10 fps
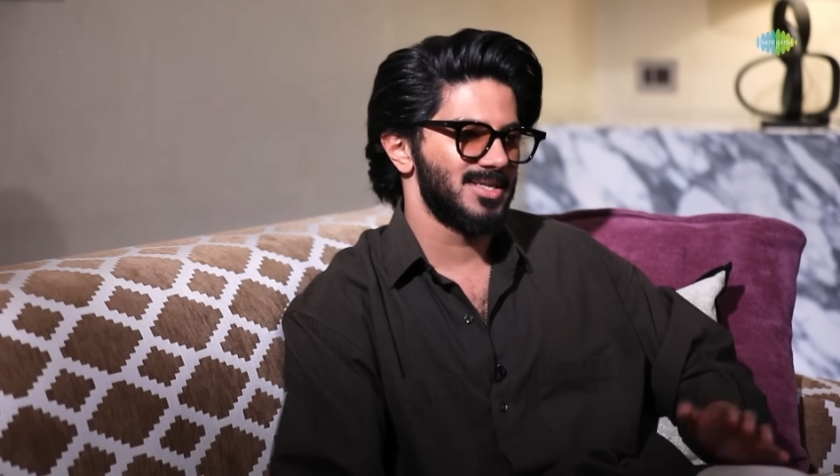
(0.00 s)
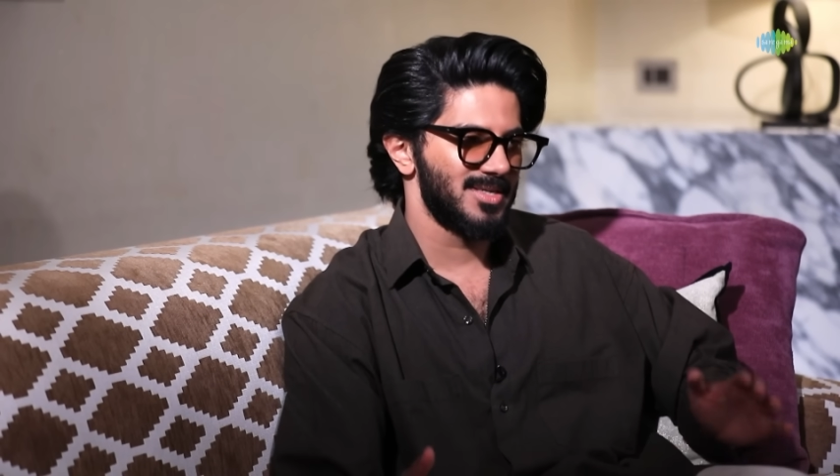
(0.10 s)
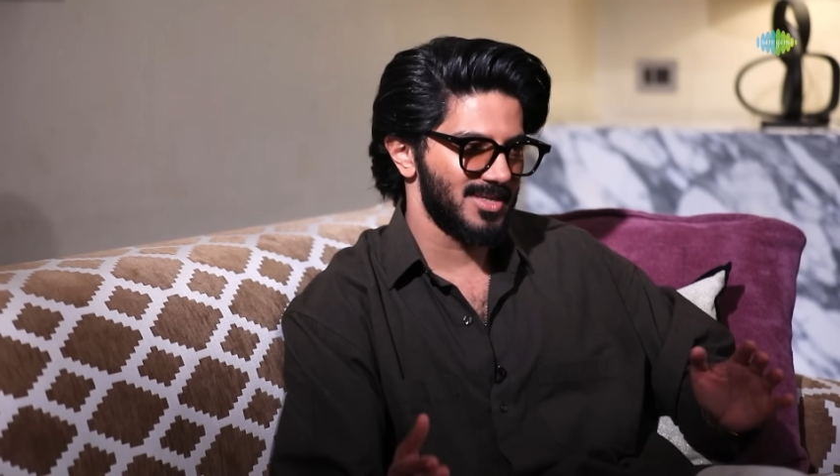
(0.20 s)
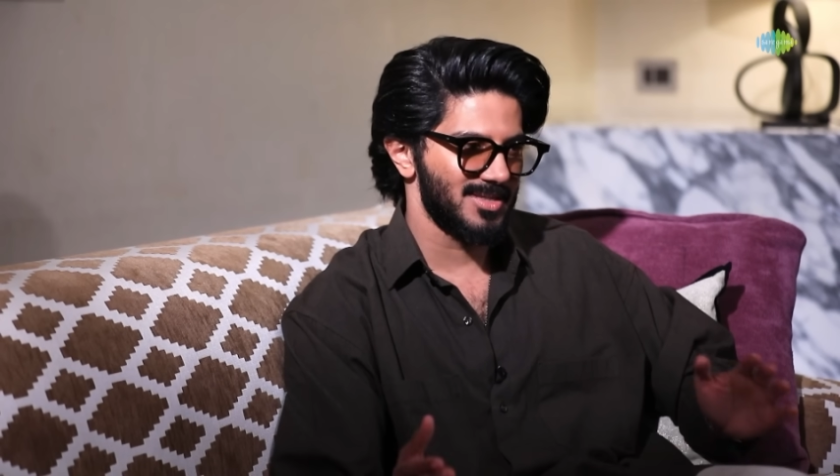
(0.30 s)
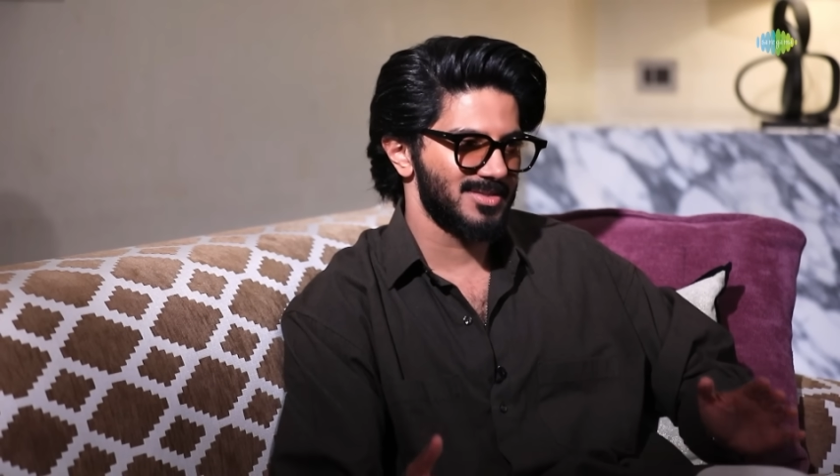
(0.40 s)

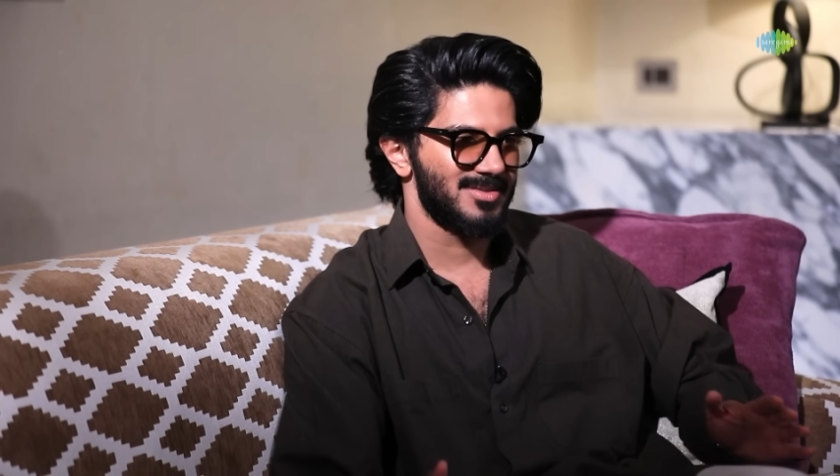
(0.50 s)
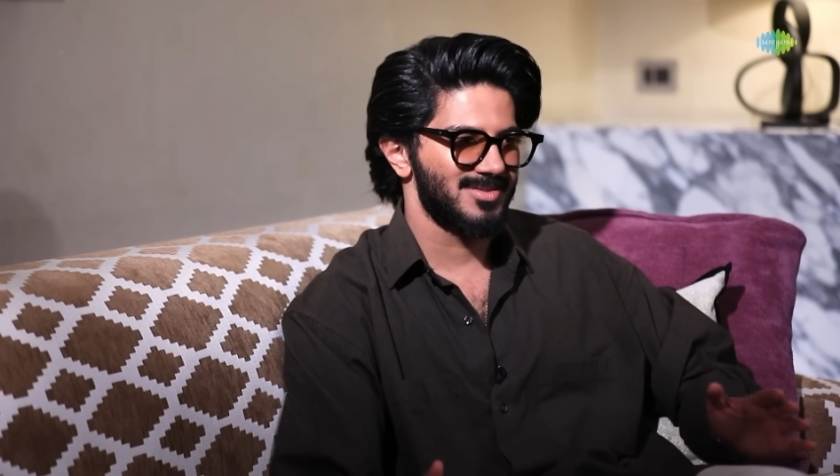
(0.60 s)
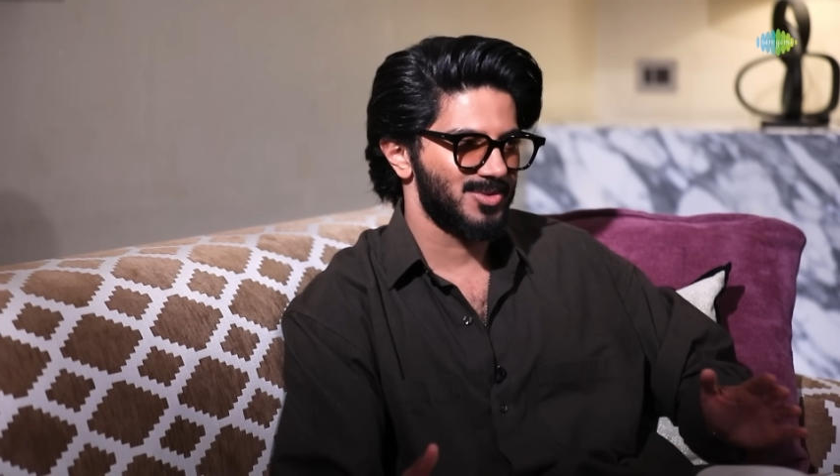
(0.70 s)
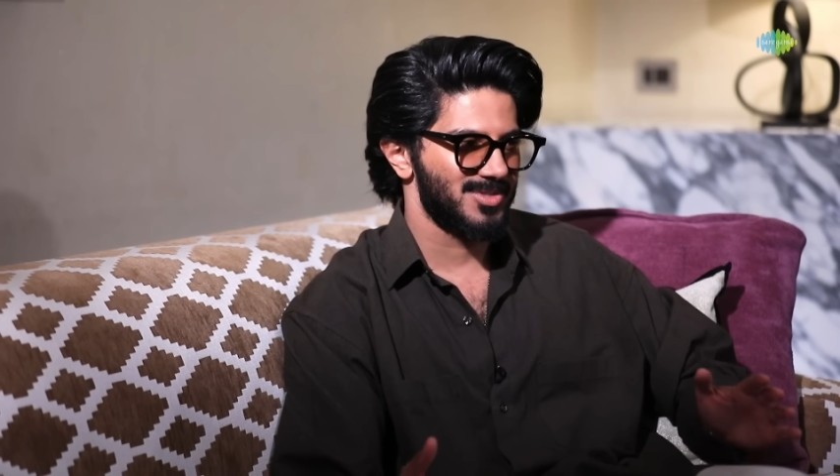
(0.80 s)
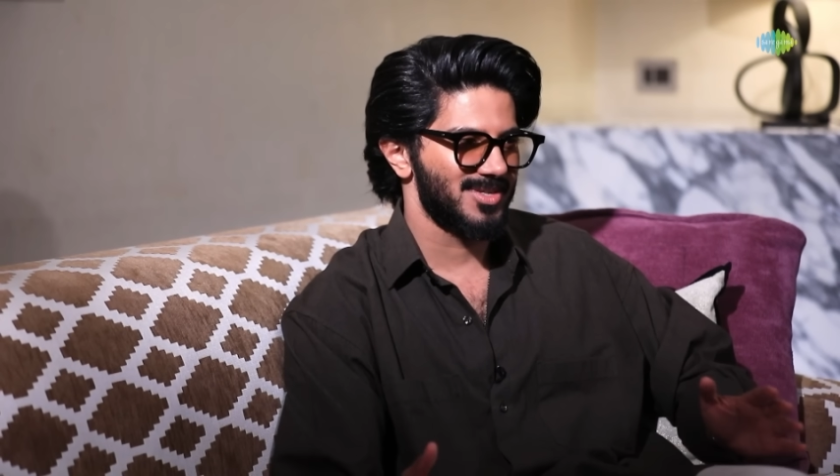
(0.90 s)

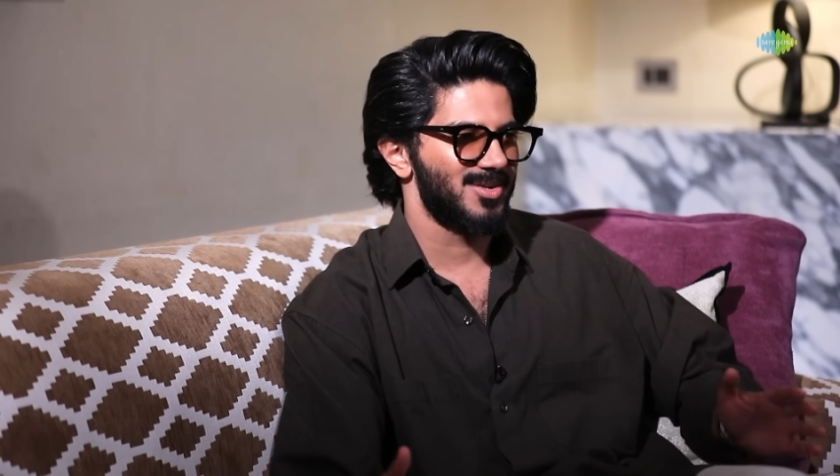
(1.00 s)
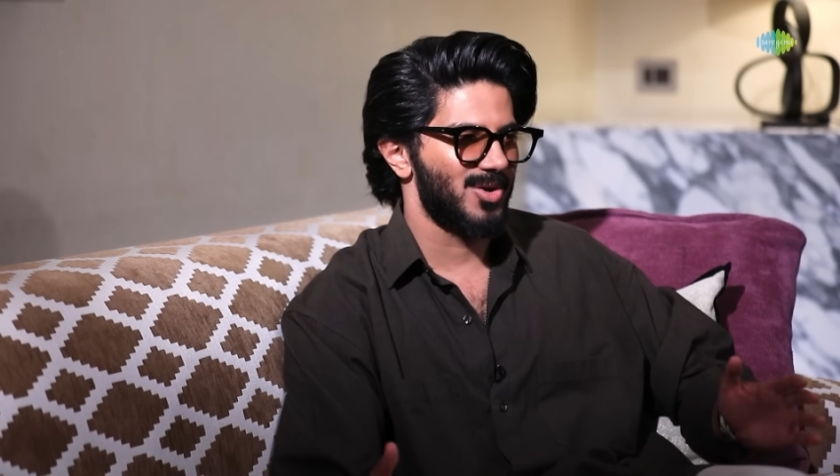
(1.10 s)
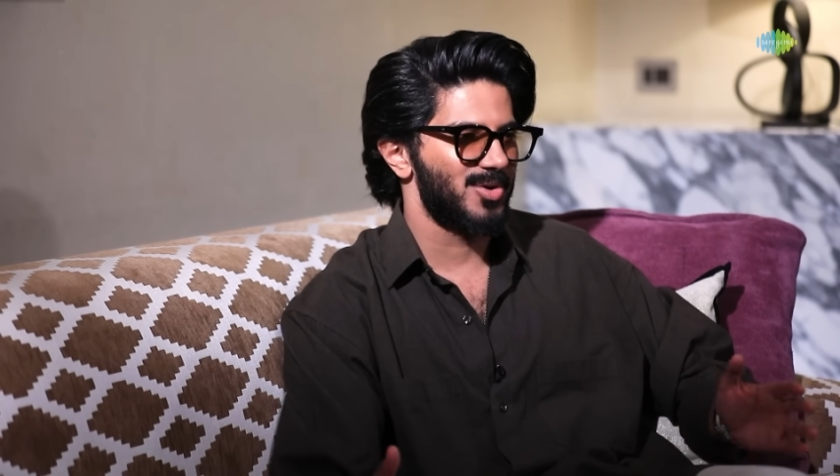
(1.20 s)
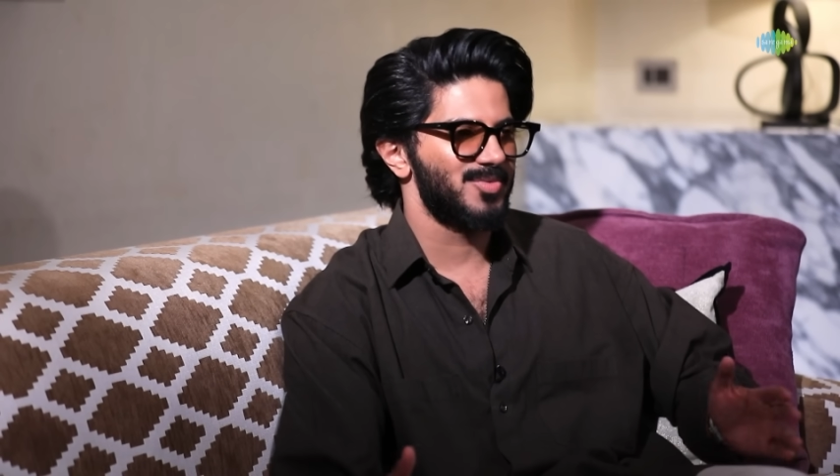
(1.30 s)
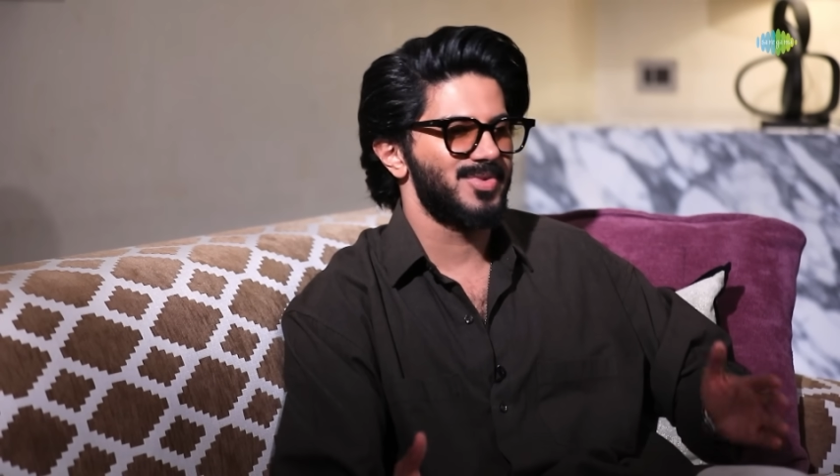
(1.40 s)
because a
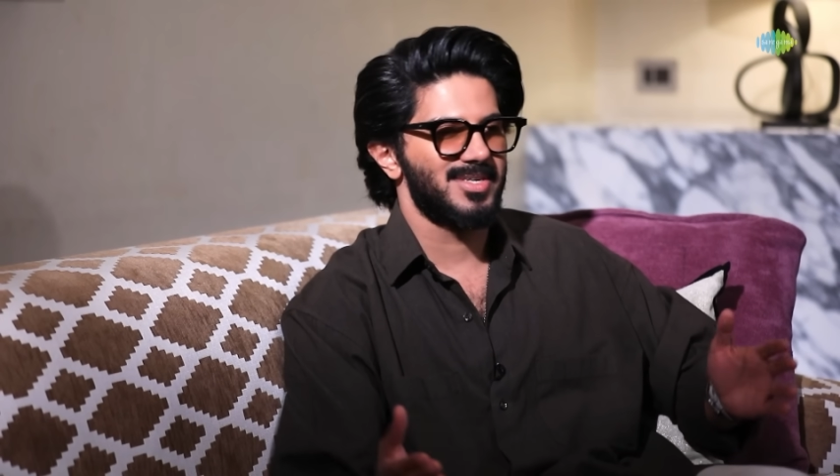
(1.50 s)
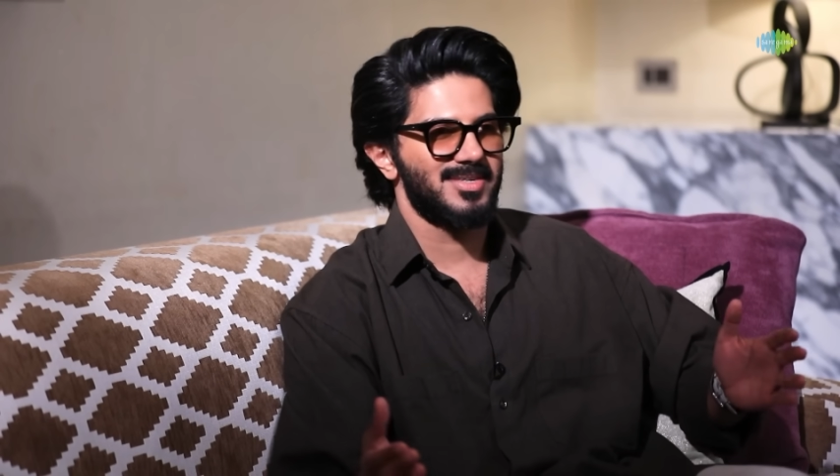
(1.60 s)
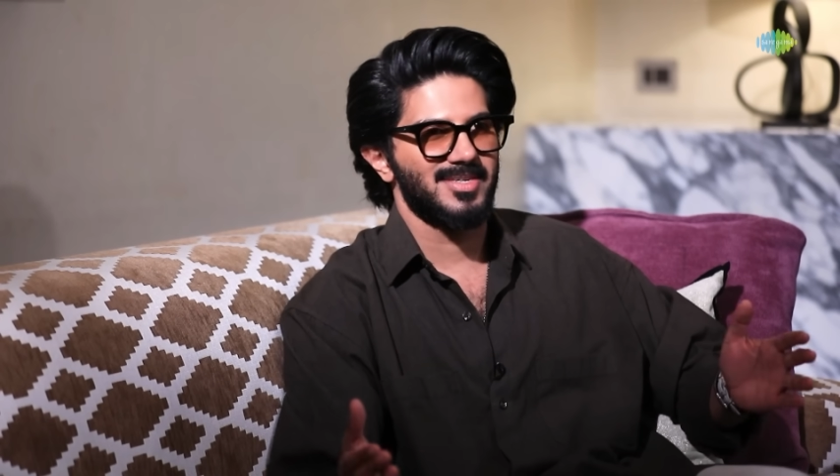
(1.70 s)
lot of it